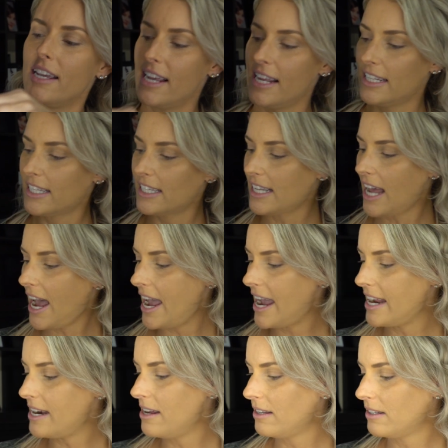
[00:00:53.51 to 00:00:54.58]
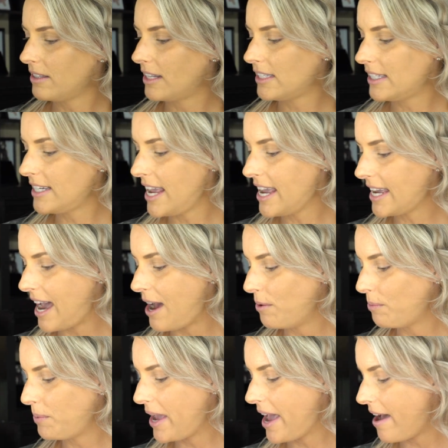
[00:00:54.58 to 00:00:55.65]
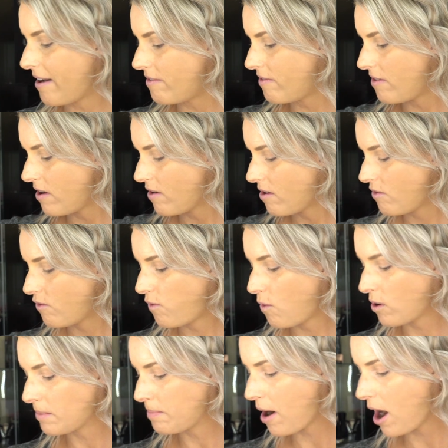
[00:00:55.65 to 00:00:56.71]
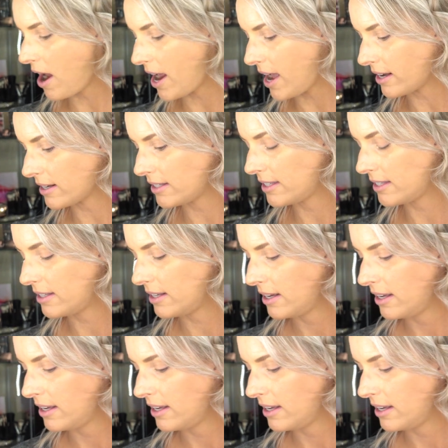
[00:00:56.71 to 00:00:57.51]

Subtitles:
inside, let's take out, we have 4 products.